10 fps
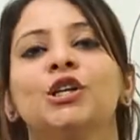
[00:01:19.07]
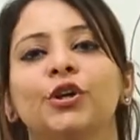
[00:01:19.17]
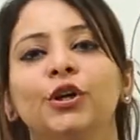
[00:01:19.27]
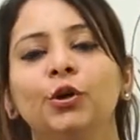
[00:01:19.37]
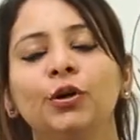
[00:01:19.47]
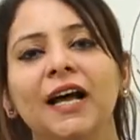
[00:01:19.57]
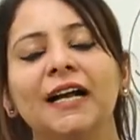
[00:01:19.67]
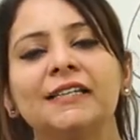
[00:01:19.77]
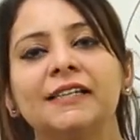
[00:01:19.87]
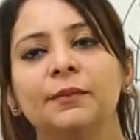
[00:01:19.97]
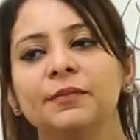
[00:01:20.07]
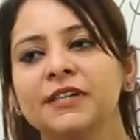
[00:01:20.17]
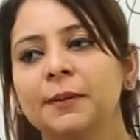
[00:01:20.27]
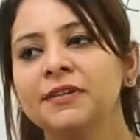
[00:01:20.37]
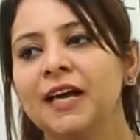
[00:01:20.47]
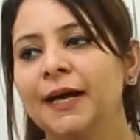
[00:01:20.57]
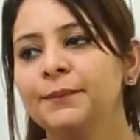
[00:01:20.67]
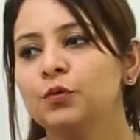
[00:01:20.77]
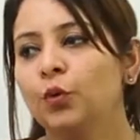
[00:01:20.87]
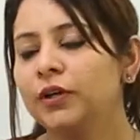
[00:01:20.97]
So you know that some
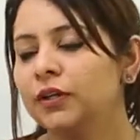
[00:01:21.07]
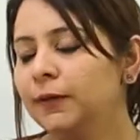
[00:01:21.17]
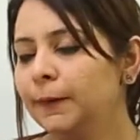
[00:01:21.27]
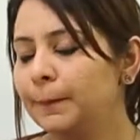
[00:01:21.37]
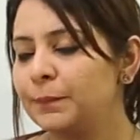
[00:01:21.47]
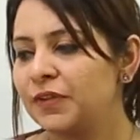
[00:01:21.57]
sometimes what a uh,